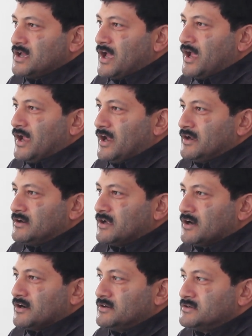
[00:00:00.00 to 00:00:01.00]
And
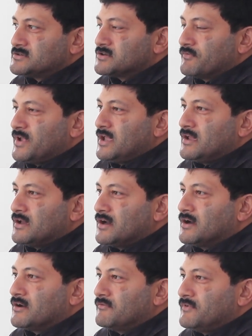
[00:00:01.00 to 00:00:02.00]
so
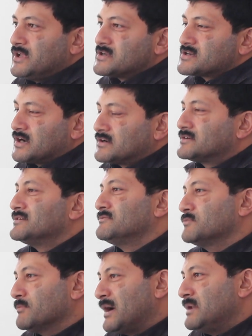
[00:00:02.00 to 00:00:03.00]
we shut
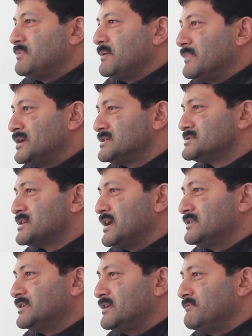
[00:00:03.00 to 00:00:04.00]
mobile payments,
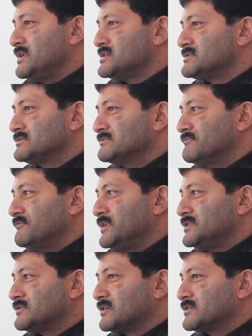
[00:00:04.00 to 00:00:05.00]
and then we
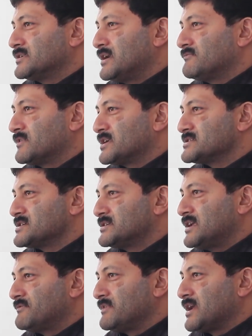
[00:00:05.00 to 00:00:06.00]
thought that what is it
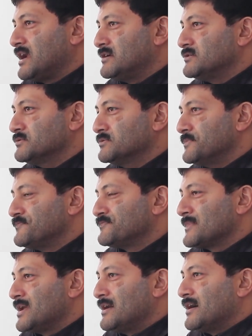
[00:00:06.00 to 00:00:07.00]
that we can do.
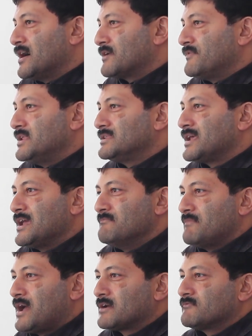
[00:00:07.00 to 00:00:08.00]
Arvind came
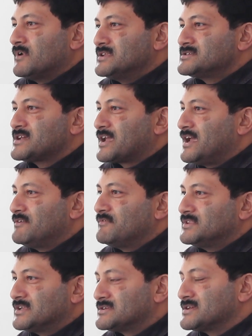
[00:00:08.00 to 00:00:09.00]
back once again with
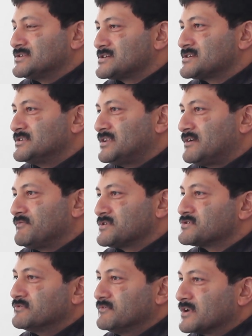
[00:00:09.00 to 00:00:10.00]
the suggestion that we
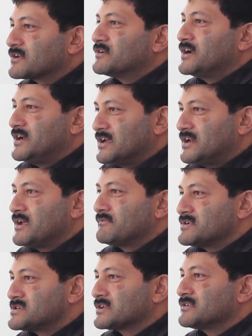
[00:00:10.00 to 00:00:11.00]
should work on Indian
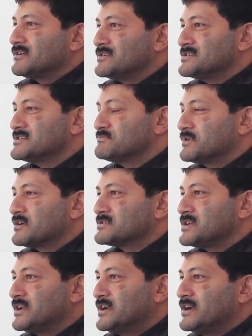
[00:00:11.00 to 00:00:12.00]
language technologies, because
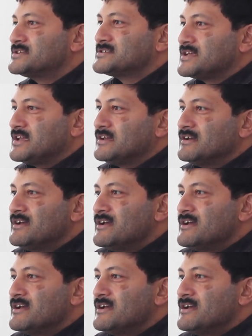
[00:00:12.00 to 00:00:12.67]
he did see